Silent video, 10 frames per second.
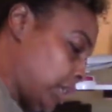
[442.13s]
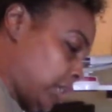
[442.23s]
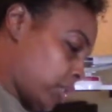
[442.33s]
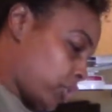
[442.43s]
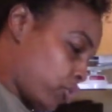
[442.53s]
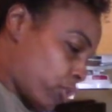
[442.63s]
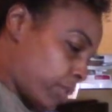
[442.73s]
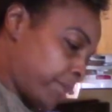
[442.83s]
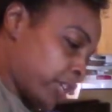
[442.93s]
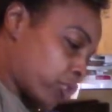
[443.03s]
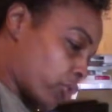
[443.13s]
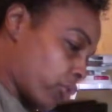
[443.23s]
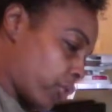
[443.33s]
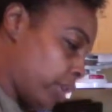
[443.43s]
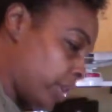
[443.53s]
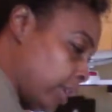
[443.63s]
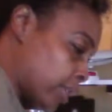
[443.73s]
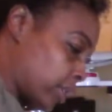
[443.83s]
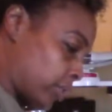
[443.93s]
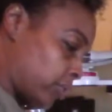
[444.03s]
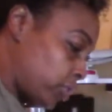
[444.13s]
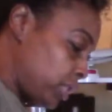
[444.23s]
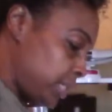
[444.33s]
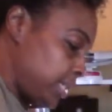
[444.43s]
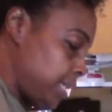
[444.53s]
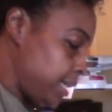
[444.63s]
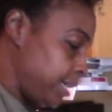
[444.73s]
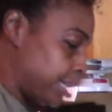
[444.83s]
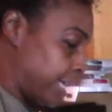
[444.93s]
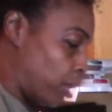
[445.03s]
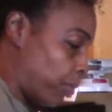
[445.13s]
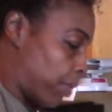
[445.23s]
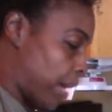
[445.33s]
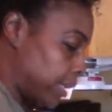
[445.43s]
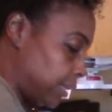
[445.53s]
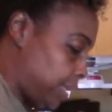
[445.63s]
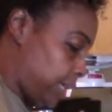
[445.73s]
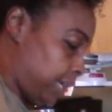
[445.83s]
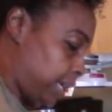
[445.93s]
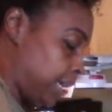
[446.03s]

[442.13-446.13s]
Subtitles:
because you want to make sure the cheese and the broccoli